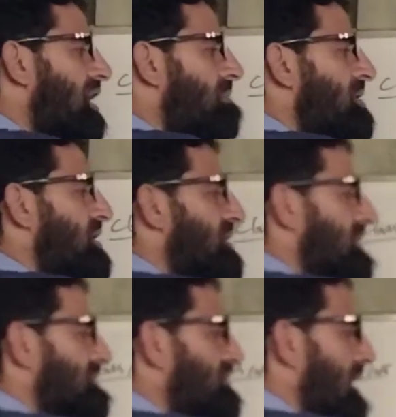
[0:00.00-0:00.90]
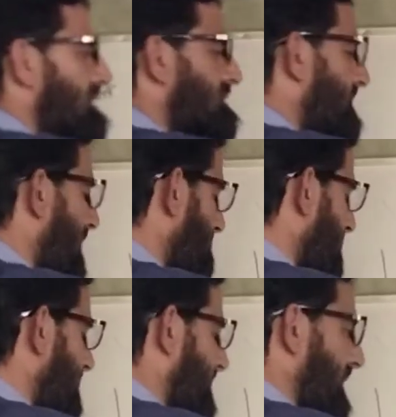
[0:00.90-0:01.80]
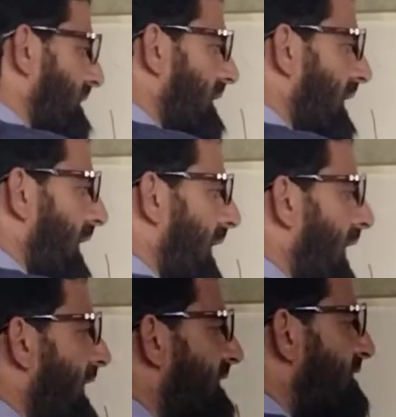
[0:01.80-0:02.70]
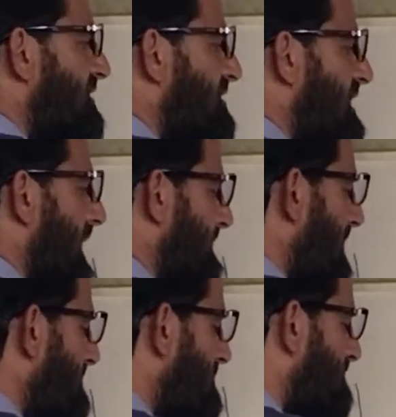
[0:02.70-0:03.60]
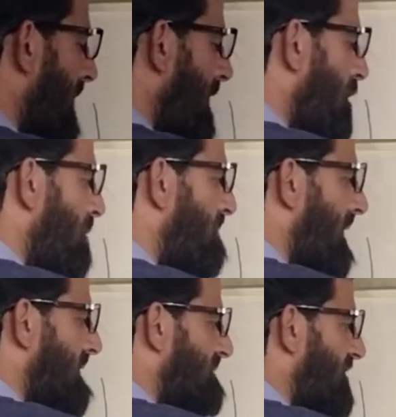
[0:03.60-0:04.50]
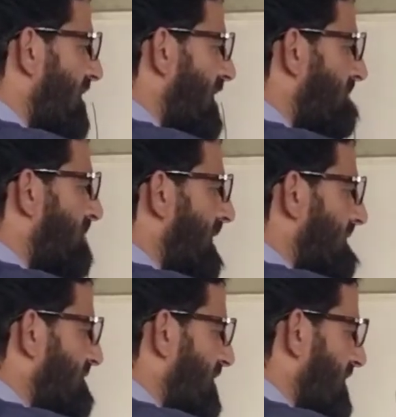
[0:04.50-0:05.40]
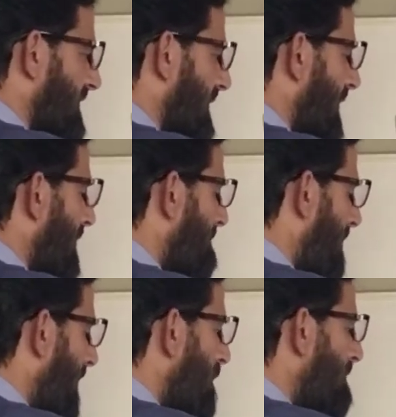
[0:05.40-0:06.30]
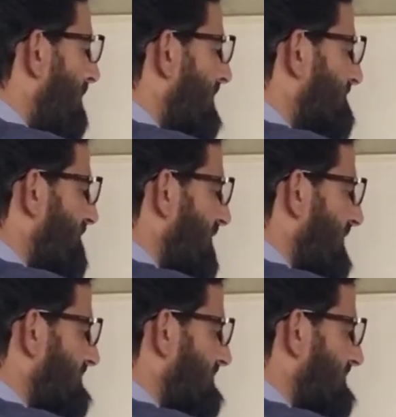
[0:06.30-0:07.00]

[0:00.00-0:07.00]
competitor starts from here and reaches here. That means 5 plus 3 plus 3. 5 plus 3